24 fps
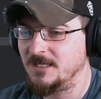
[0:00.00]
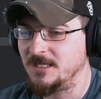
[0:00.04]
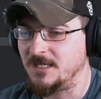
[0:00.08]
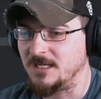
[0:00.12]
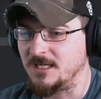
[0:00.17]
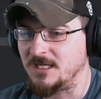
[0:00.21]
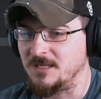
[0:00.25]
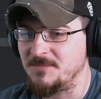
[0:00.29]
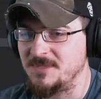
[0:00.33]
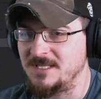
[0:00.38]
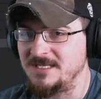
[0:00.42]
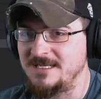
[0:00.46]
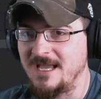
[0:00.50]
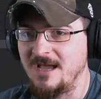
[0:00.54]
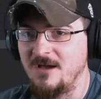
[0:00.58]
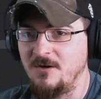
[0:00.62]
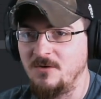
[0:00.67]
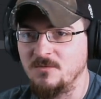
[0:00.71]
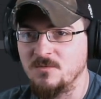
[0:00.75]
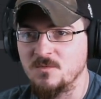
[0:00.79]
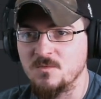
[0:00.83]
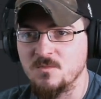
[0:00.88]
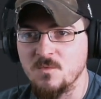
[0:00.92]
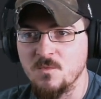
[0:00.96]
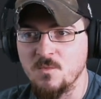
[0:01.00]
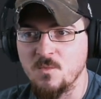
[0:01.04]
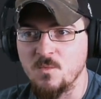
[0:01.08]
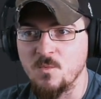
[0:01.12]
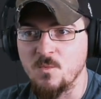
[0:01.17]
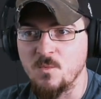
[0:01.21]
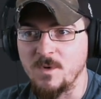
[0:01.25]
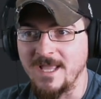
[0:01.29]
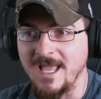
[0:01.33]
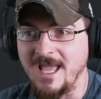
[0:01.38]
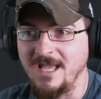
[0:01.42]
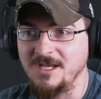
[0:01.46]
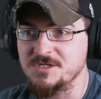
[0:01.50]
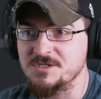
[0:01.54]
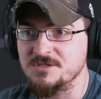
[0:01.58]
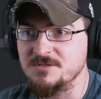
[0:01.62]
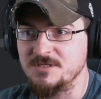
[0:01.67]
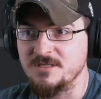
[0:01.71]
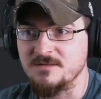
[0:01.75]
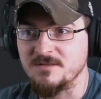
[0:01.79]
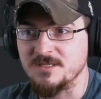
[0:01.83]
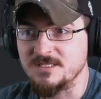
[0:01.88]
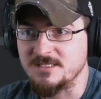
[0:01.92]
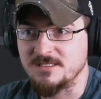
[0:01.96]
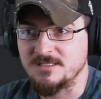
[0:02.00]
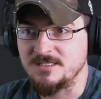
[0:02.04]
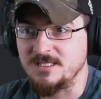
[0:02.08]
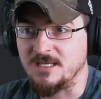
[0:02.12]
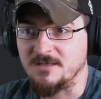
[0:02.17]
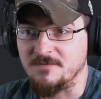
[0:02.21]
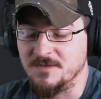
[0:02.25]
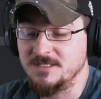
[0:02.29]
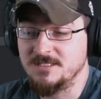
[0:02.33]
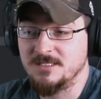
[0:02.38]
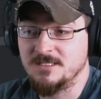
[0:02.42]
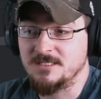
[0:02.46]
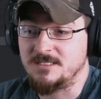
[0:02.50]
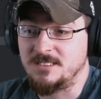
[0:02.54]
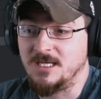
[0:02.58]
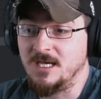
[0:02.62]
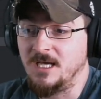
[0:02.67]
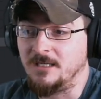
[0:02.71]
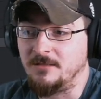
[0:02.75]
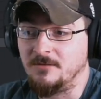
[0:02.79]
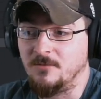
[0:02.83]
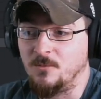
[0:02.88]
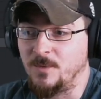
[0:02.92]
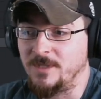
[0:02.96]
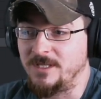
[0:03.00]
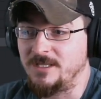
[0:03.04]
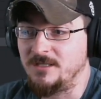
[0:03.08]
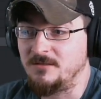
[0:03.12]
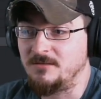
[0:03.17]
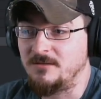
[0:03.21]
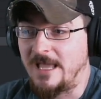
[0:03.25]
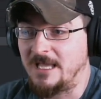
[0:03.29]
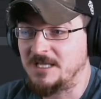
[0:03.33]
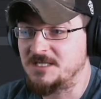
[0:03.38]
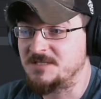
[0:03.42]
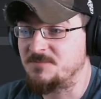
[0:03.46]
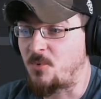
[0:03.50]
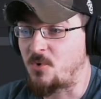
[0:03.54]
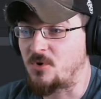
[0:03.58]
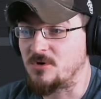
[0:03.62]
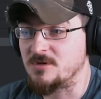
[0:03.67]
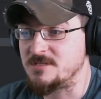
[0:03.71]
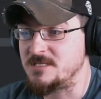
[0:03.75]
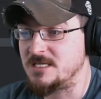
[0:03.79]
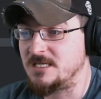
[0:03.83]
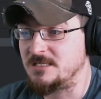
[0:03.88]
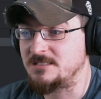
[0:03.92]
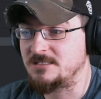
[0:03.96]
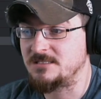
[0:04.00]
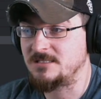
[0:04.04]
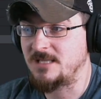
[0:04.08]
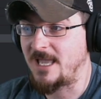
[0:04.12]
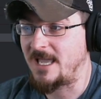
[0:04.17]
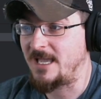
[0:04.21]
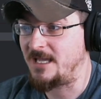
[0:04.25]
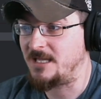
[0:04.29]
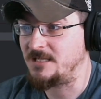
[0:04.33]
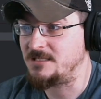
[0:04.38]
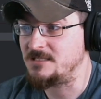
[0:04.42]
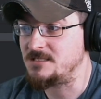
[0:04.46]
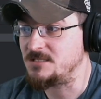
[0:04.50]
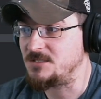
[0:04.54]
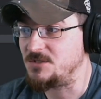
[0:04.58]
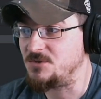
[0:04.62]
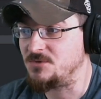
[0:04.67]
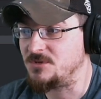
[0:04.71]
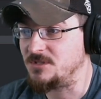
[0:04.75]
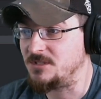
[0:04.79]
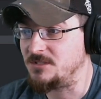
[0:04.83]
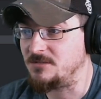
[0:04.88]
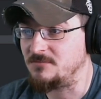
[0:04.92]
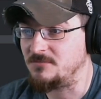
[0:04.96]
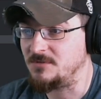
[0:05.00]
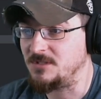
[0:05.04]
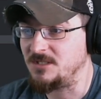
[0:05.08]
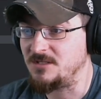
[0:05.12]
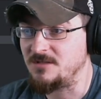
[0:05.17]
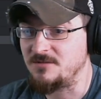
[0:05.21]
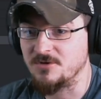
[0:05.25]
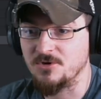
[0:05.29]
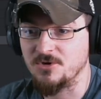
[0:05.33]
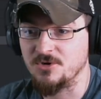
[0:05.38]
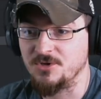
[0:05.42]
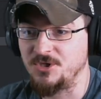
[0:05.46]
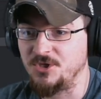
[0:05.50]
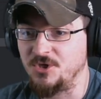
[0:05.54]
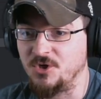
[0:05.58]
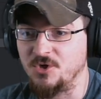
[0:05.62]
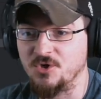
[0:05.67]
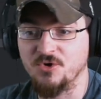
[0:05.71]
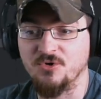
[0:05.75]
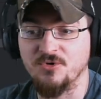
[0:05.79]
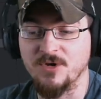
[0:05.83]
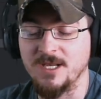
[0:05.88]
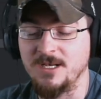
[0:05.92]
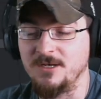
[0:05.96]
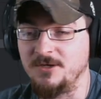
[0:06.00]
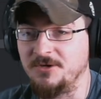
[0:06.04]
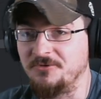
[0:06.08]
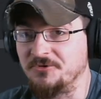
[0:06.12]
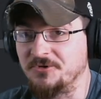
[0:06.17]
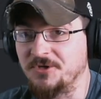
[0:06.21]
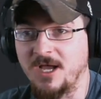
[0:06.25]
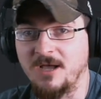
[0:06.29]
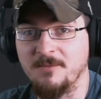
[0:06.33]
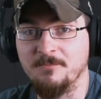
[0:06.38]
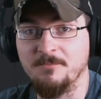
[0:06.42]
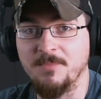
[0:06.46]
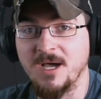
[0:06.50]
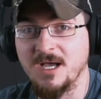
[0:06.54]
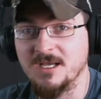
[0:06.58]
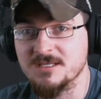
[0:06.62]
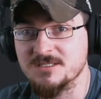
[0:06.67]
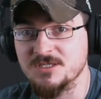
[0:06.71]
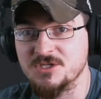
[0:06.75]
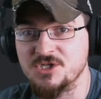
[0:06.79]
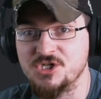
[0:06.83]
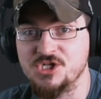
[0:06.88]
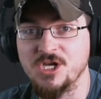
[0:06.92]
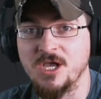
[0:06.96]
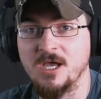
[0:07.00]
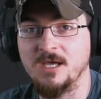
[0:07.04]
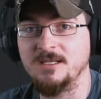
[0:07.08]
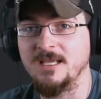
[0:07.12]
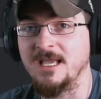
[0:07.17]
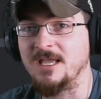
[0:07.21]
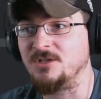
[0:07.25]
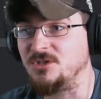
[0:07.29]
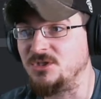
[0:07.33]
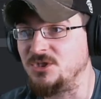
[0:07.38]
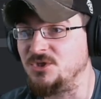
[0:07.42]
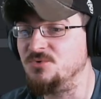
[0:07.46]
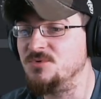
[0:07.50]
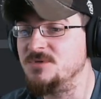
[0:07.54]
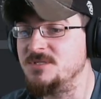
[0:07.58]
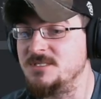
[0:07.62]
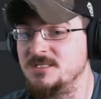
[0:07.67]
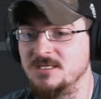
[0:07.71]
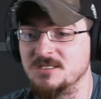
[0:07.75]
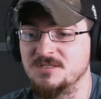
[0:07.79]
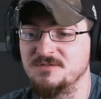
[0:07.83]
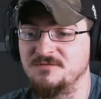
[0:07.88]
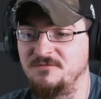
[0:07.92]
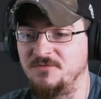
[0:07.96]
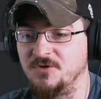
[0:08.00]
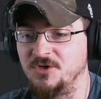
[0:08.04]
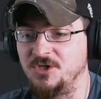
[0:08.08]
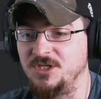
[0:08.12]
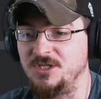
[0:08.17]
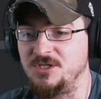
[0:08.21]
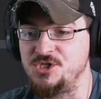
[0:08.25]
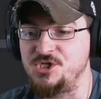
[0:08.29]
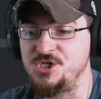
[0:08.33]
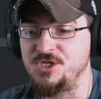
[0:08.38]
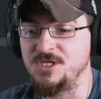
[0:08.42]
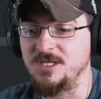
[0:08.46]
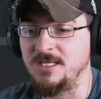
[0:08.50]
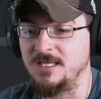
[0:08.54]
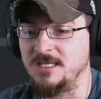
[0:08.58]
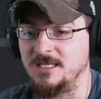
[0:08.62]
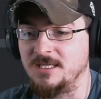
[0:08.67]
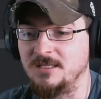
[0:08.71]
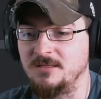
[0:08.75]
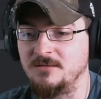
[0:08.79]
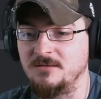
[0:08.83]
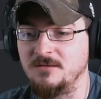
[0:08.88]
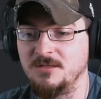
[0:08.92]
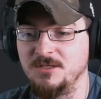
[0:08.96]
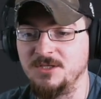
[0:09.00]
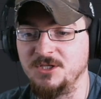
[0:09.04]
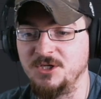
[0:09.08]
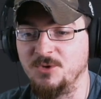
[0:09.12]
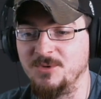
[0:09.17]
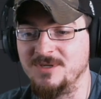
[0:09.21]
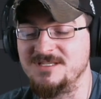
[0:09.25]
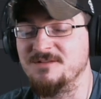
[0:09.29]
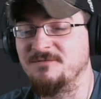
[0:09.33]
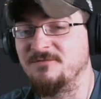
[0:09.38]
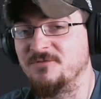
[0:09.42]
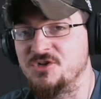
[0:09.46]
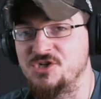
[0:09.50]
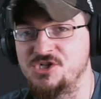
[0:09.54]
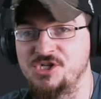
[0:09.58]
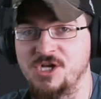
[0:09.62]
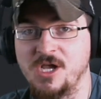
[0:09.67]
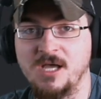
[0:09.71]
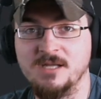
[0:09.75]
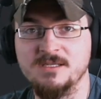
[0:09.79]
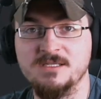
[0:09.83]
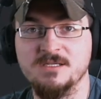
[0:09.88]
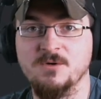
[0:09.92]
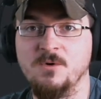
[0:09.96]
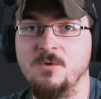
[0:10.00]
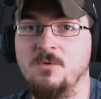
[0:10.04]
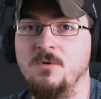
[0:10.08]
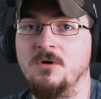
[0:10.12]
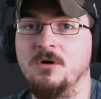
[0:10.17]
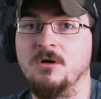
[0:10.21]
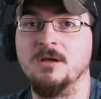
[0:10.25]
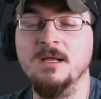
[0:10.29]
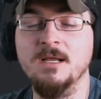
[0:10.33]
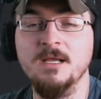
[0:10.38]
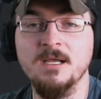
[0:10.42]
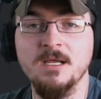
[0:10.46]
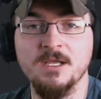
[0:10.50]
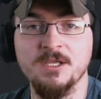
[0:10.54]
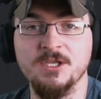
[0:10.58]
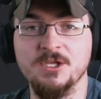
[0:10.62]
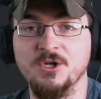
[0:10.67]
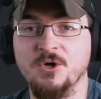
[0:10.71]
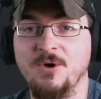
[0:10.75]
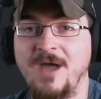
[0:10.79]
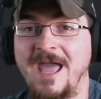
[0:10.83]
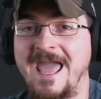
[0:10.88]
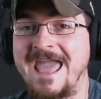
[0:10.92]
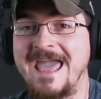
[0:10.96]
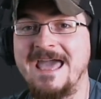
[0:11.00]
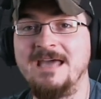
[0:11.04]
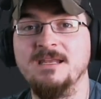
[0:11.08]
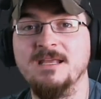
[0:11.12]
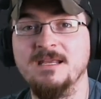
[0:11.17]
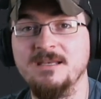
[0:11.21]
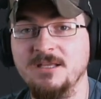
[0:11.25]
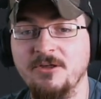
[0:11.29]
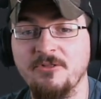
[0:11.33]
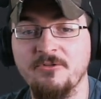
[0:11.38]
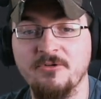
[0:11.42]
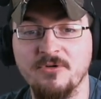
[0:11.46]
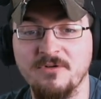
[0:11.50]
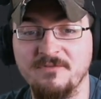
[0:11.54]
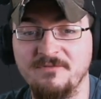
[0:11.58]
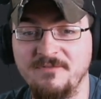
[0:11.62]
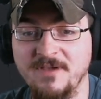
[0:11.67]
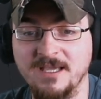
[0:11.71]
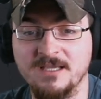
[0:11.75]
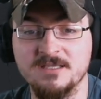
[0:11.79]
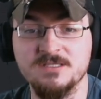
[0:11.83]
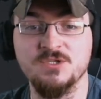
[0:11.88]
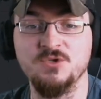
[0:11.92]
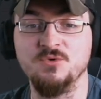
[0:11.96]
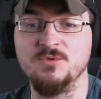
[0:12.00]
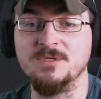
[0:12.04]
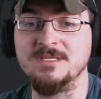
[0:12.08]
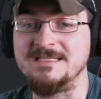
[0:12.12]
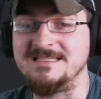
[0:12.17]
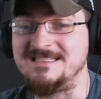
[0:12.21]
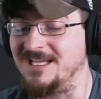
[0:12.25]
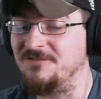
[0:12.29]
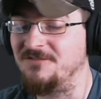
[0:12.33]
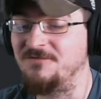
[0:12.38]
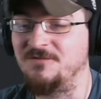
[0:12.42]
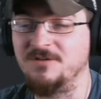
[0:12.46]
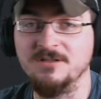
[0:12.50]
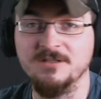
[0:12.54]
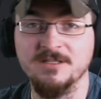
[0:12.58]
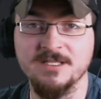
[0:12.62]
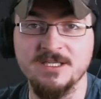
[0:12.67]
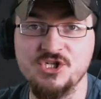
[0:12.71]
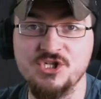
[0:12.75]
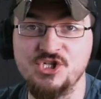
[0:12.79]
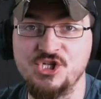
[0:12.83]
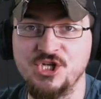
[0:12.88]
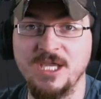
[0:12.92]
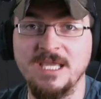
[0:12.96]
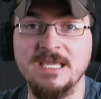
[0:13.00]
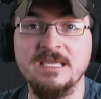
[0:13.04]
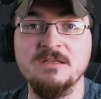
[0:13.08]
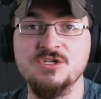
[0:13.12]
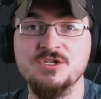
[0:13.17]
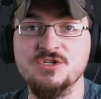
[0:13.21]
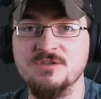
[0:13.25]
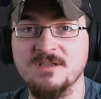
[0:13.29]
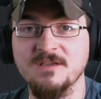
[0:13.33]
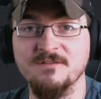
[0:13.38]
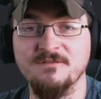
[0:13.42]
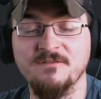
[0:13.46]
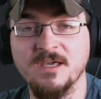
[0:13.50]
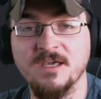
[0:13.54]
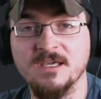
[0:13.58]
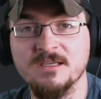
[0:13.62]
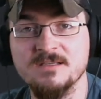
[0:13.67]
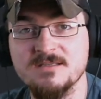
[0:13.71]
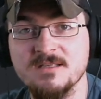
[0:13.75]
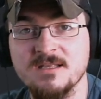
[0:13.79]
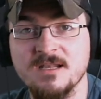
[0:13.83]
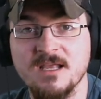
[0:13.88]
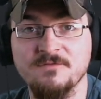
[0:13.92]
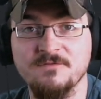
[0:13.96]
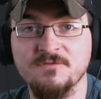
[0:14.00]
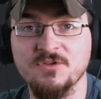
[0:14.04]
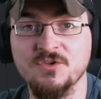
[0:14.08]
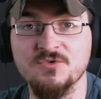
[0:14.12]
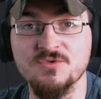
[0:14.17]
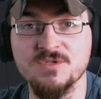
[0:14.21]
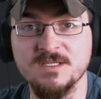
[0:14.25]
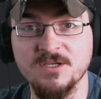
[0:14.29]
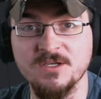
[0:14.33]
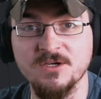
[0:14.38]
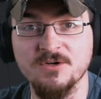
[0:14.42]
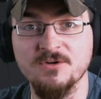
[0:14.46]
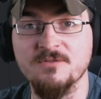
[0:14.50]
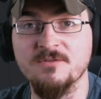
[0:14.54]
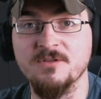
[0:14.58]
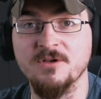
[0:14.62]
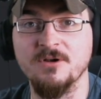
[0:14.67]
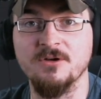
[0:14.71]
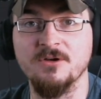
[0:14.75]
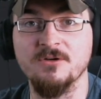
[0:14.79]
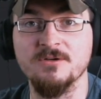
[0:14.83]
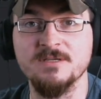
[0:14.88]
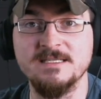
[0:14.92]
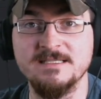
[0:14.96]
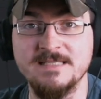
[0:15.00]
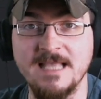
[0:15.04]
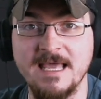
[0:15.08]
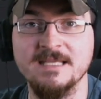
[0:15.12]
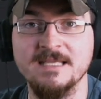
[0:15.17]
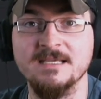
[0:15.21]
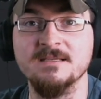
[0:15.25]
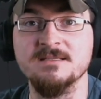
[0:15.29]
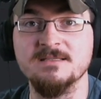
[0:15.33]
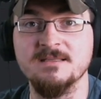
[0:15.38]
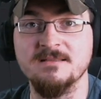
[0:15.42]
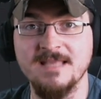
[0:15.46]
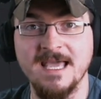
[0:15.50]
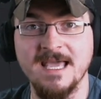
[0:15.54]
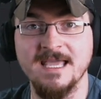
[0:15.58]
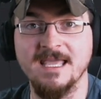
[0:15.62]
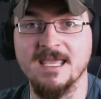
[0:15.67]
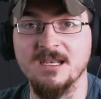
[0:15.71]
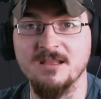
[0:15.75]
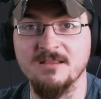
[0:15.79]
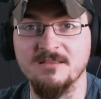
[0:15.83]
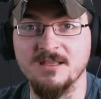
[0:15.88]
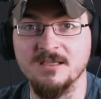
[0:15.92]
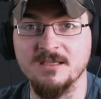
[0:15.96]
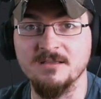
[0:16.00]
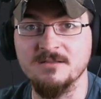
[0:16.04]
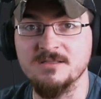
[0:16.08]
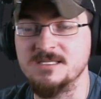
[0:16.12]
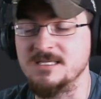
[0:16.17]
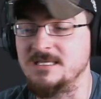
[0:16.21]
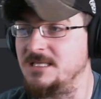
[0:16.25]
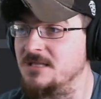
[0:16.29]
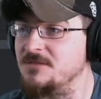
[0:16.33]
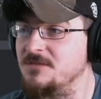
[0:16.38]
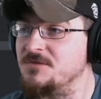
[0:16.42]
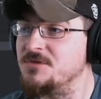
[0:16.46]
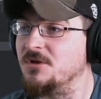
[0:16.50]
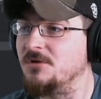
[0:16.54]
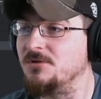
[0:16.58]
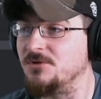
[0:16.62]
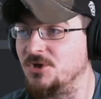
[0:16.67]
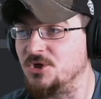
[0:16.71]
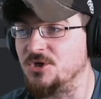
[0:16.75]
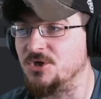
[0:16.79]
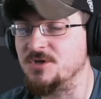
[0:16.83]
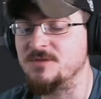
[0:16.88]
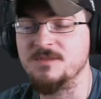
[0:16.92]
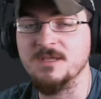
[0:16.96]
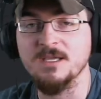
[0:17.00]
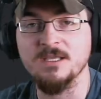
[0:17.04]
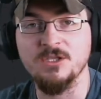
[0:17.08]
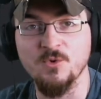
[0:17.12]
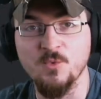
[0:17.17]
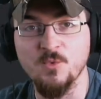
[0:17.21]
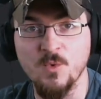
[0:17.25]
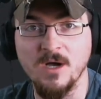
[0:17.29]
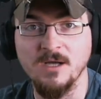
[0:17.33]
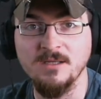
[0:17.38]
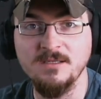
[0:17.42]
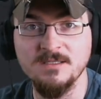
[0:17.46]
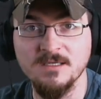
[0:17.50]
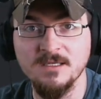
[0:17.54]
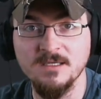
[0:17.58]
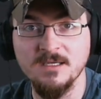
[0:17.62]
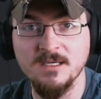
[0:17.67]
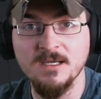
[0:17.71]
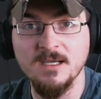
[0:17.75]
Um, now, we actually, this is it. This is done. We can export this, and you can either, you know, create another composite shot and use this footage in, you know, a different shot, or, you know, add any other effects. You can definitely change the effects that I've used here, their settings and that kind of thing, to get the look that you want.